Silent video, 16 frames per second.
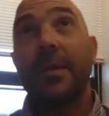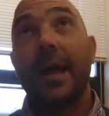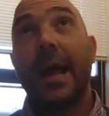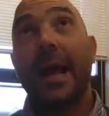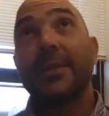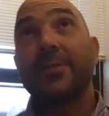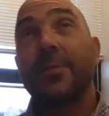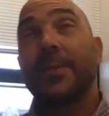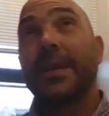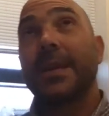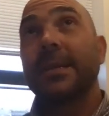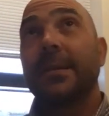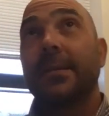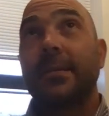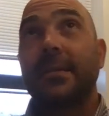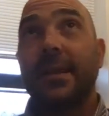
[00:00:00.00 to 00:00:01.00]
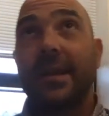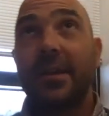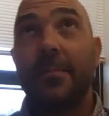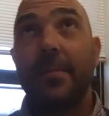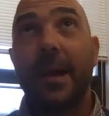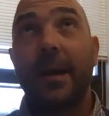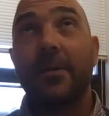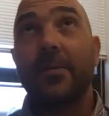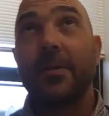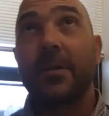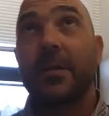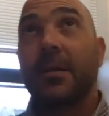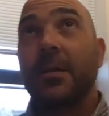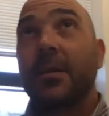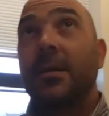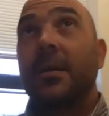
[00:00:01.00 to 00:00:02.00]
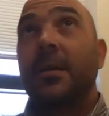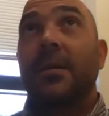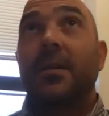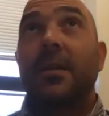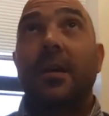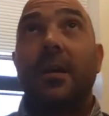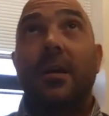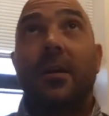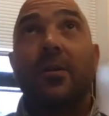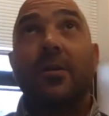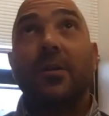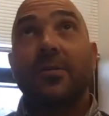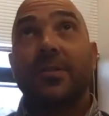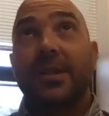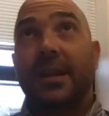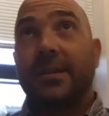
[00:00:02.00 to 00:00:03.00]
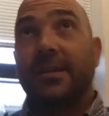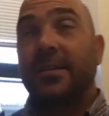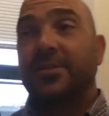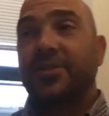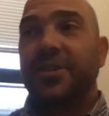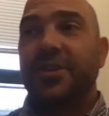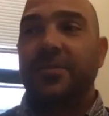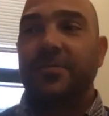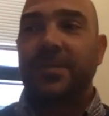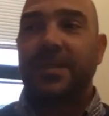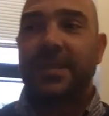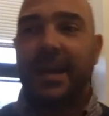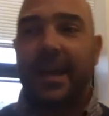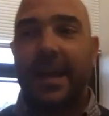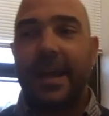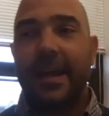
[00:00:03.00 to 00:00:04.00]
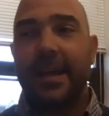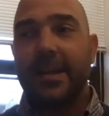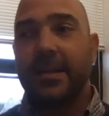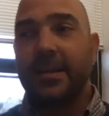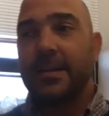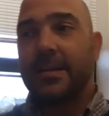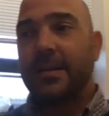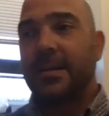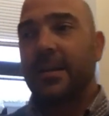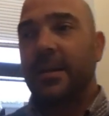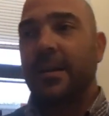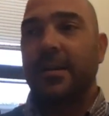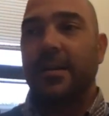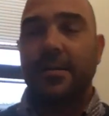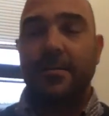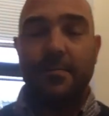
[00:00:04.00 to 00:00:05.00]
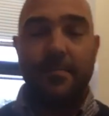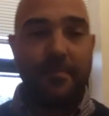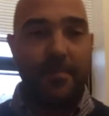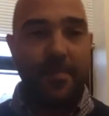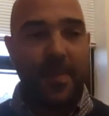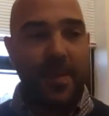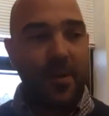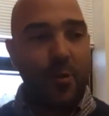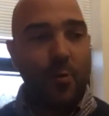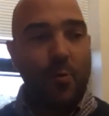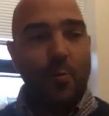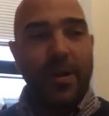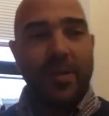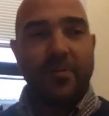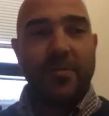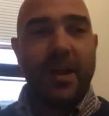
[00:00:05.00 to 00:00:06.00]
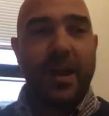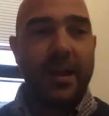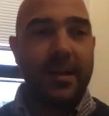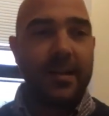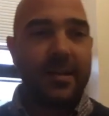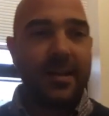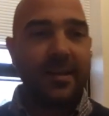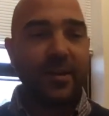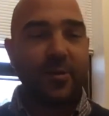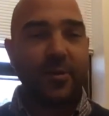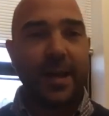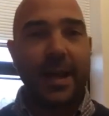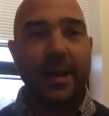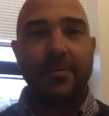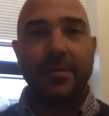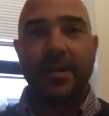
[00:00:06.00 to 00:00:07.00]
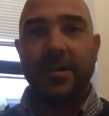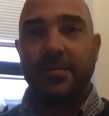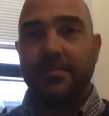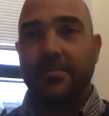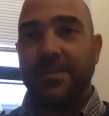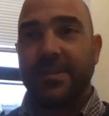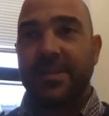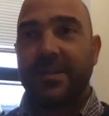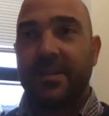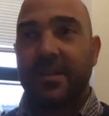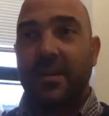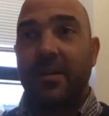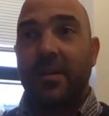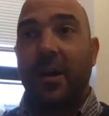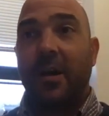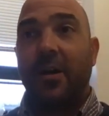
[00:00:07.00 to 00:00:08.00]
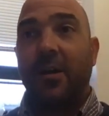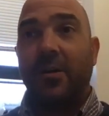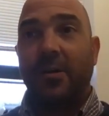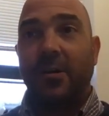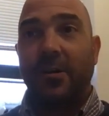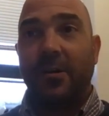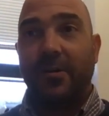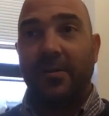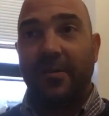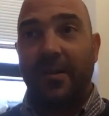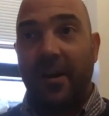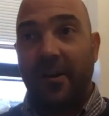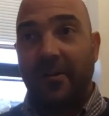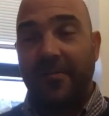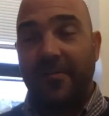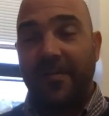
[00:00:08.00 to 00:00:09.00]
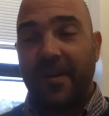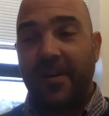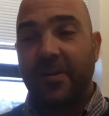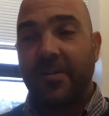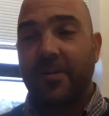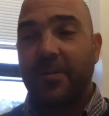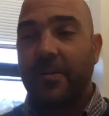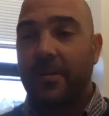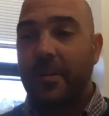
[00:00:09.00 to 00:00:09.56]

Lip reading: As we begin to think about our technology use and whether or not the learning outcomes are fair,